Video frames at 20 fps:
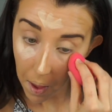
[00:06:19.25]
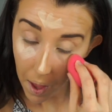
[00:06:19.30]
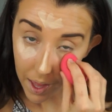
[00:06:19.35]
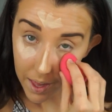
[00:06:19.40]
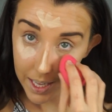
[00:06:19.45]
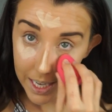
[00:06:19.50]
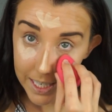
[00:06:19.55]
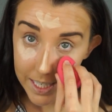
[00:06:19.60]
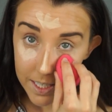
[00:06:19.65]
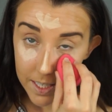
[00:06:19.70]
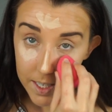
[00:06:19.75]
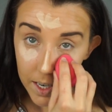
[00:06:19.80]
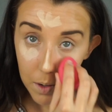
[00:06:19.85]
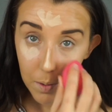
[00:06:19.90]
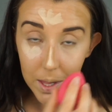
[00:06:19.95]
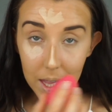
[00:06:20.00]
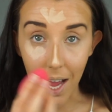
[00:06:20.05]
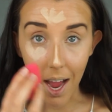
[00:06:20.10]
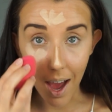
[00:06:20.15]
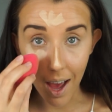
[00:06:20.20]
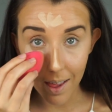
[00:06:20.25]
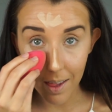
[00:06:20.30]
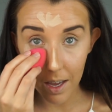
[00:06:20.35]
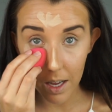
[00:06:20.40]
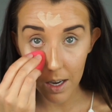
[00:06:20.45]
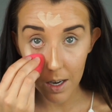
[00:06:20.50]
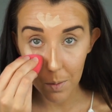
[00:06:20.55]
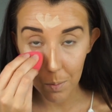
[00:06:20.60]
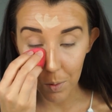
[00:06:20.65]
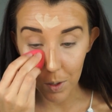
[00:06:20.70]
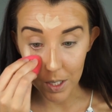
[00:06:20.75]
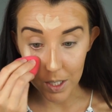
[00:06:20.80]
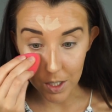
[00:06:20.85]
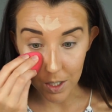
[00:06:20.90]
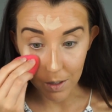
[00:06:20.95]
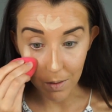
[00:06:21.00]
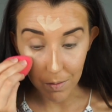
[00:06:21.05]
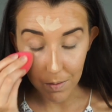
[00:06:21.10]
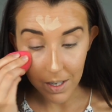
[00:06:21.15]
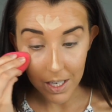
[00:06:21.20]
I like to start with the highlighted
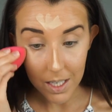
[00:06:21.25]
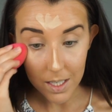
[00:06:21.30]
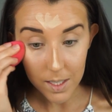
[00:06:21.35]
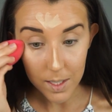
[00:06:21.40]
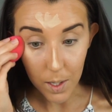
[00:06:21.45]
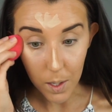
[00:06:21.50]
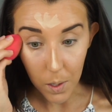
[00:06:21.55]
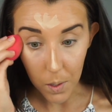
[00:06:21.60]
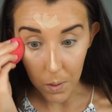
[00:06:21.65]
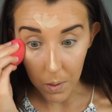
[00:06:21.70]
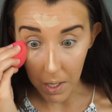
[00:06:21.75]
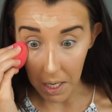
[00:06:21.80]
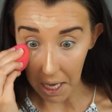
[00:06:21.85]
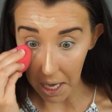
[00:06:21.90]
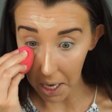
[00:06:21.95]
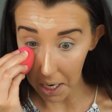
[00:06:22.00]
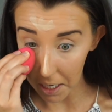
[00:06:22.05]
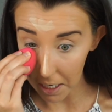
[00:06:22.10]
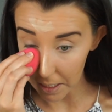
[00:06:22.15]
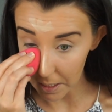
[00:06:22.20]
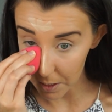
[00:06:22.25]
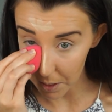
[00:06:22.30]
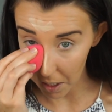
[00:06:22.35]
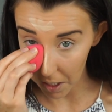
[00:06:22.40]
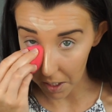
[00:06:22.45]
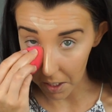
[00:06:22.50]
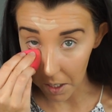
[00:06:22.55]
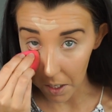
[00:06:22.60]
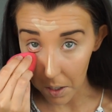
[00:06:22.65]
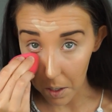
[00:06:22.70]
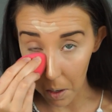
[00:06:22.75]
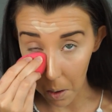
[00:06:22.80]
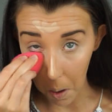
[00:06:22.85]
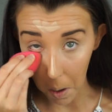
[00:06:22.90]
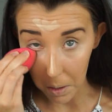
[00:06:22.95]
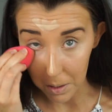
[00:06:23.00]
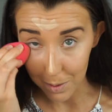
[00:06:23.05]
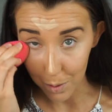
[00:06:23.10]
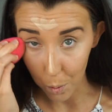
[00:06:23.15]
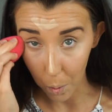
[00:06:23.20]
portion first so you don't get any dark
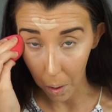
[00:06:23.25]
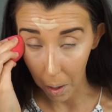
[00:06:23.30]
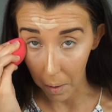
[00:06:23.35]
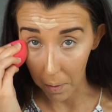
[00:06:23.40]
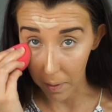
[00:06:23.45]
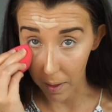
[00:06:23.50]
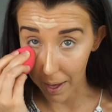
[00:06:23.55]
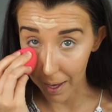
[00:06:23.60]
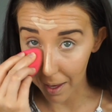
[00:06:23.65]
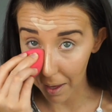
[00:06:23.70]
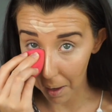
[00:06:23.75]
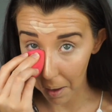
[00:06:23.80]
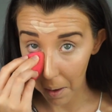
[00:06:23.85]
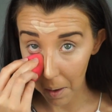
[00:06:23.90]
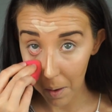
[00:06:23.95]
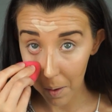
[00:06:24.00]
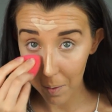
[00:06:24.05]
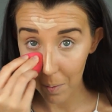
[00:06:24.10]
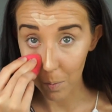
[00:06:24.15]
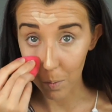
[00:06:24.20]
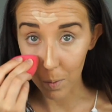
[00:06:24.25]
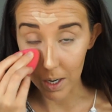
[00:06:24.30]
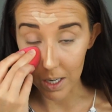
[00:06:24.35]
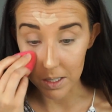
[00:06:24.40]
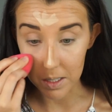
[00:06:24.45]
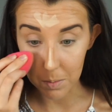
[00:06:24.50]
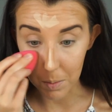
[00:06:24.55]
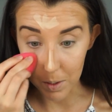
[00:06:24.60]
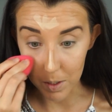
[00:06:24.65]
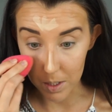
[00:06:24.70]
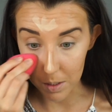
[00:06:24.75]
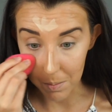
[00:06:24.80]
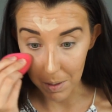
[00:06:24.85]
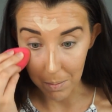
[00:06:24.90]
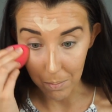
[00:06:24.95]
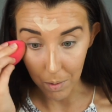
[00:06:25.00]
contour like where it's supposed to be